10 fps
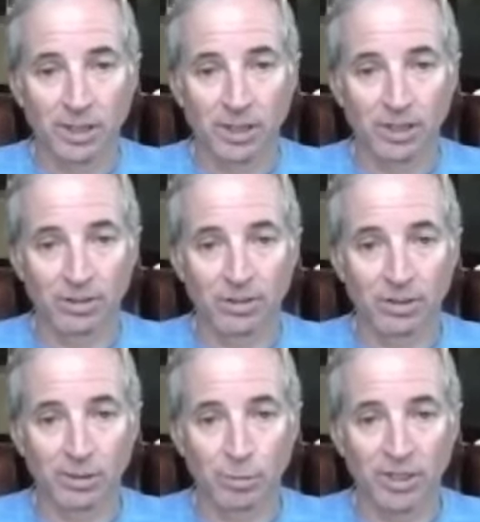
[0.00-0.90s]
is
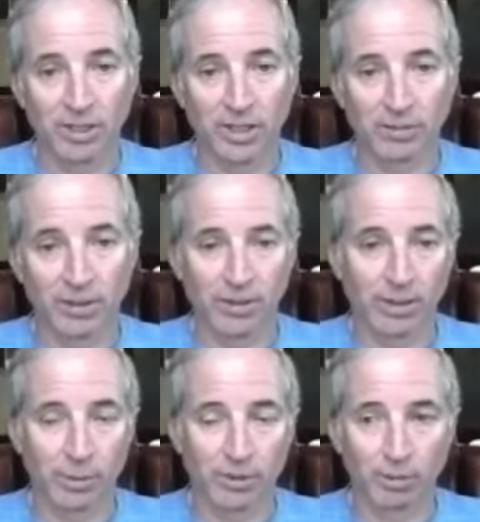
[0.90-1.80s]
to be the kind of
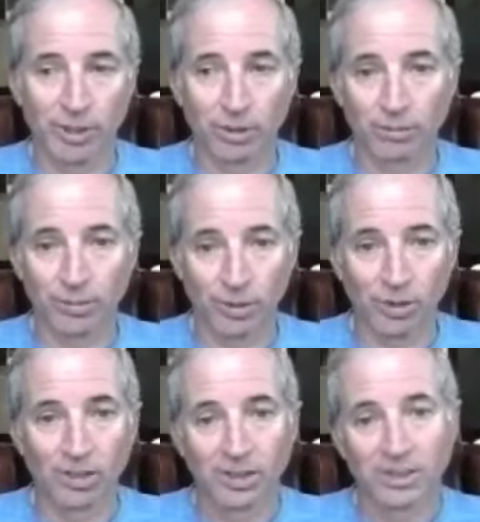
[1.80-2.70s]
examples we hope
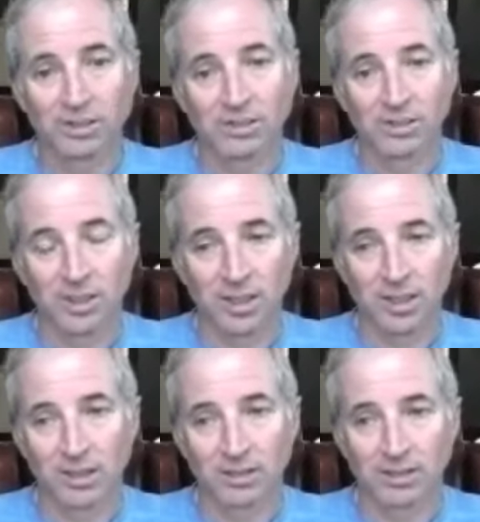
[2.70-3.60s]
for.
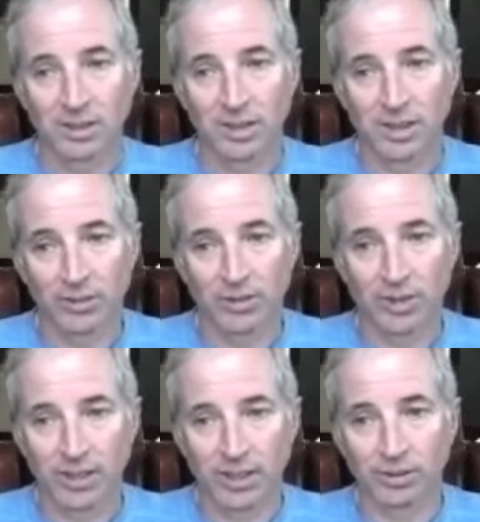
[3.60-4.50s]
And
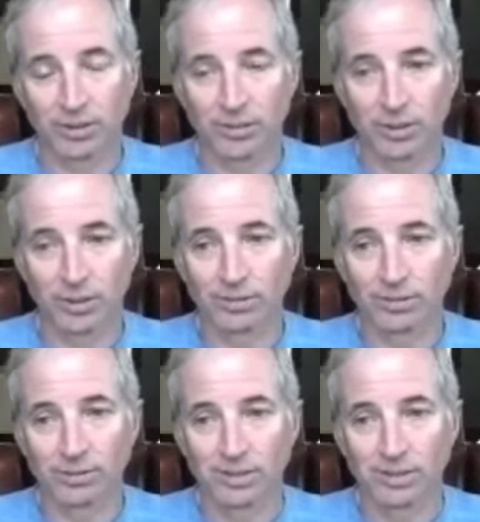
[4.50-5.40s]
obviously that's good
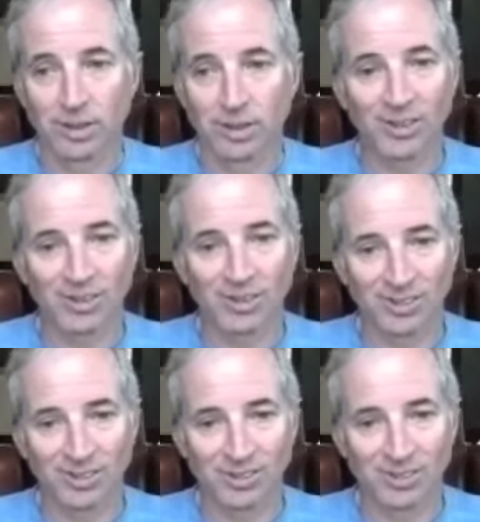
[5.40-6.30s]
for us
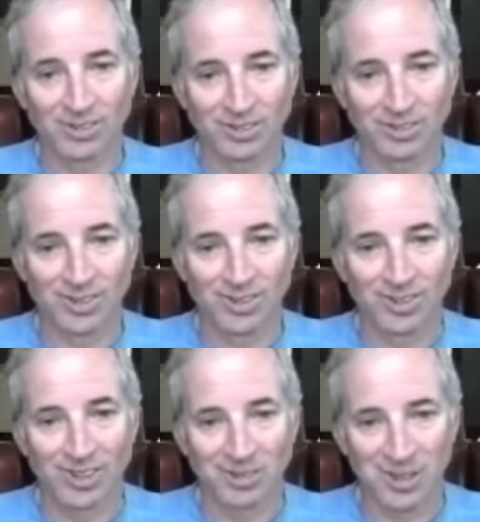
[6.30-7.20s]
and
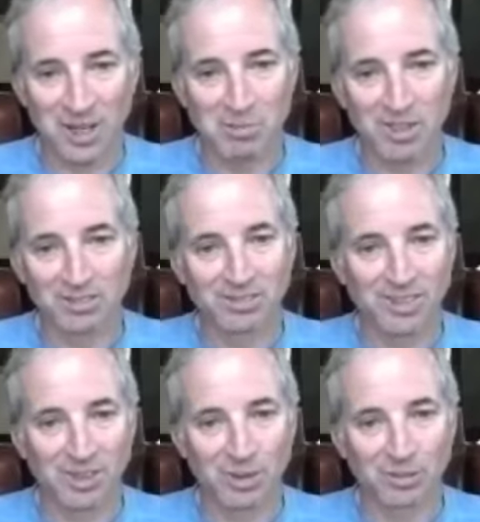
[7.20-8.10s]
them
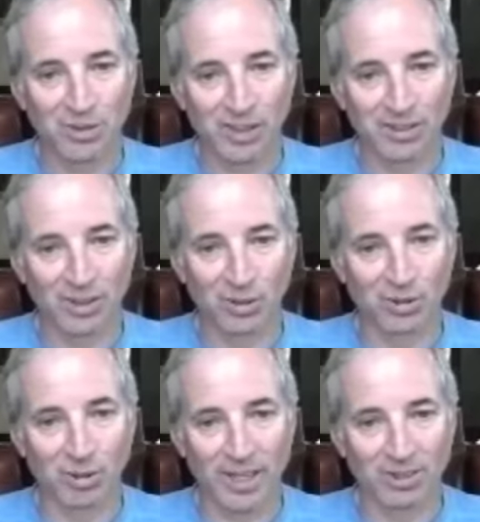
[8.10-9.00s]
and hopefully
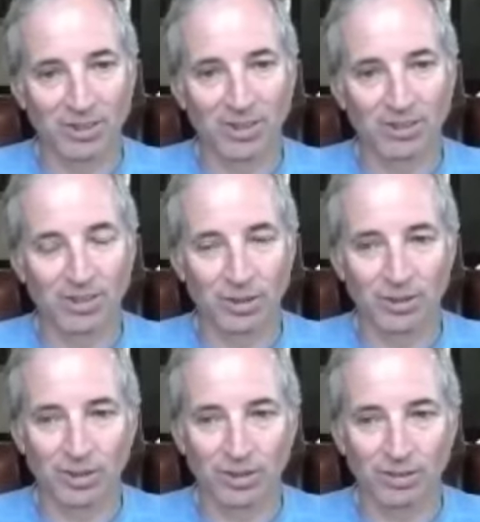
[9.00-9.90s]
those around us. So
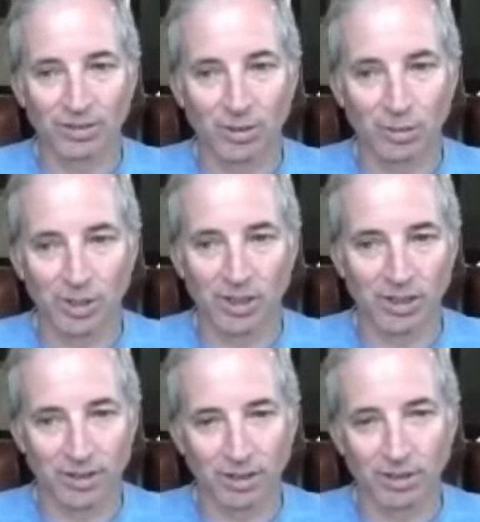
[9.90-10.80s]
it's a good
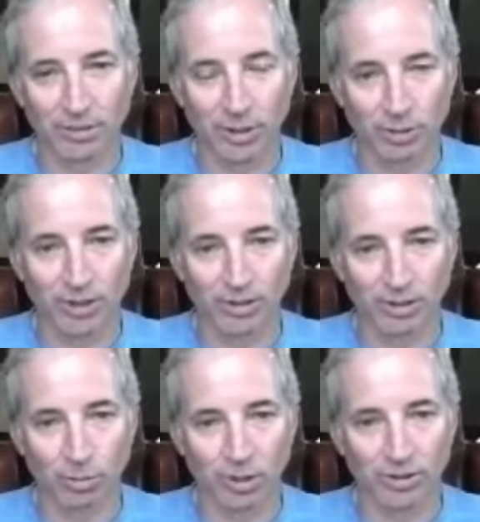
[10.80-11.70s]
formula in our view
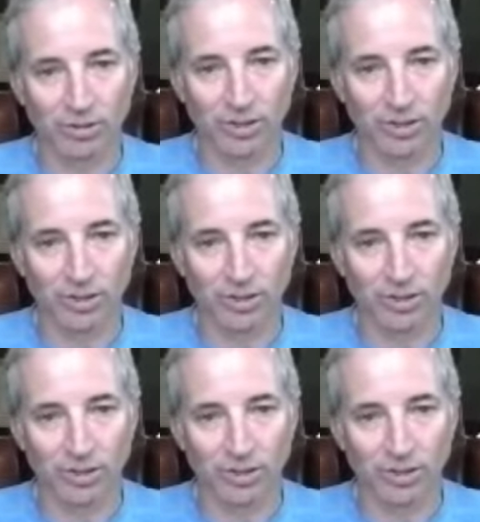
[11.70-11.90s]
because it works